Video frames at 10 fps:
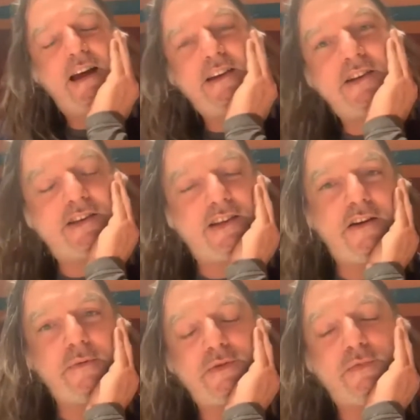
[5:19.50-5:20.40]
just
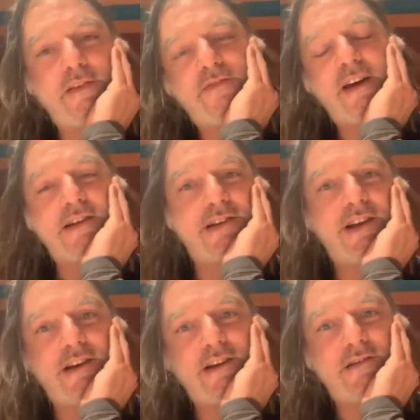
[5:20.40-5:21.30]
thought it was really
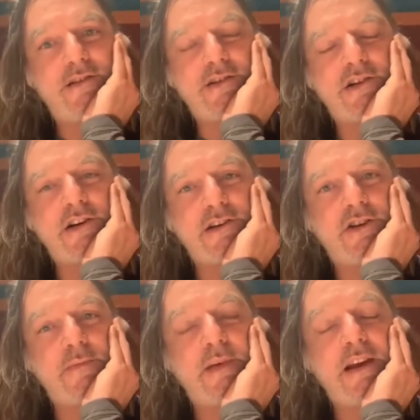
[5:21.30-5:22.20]
fascinating talking
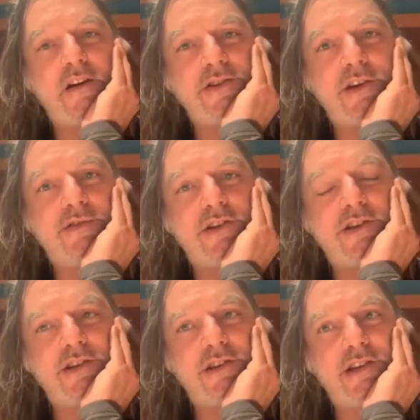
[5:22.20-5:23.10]
to him, and also
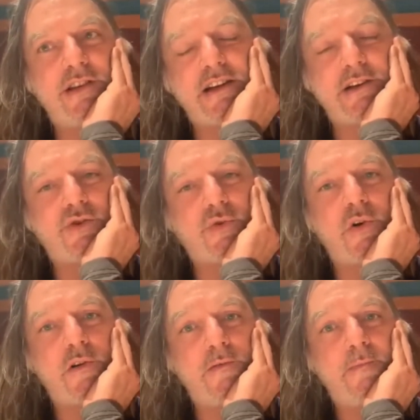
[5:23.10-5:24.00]
just to see that
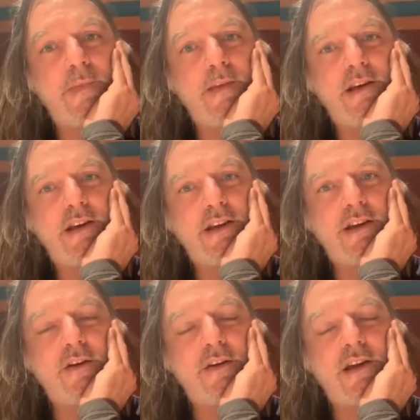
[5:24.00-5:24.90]
control, you
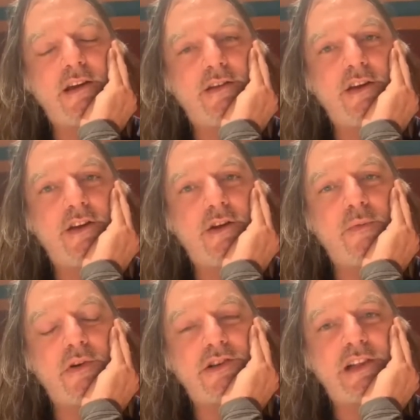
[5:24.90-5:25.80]
know, and the
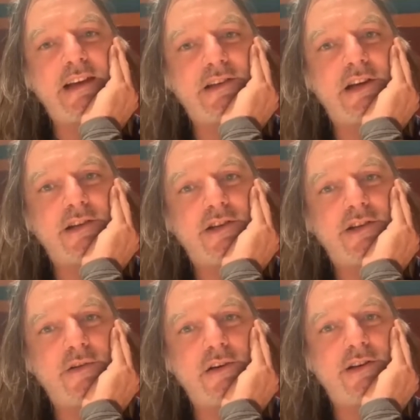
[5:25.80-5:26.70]
humorous light touch
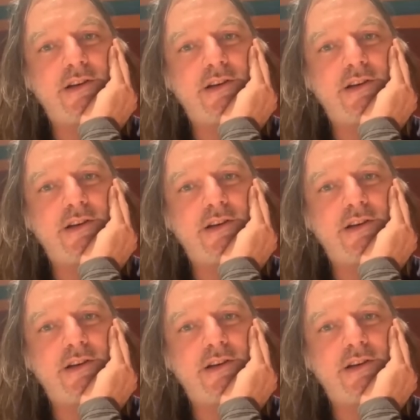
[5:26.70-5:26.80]
to it.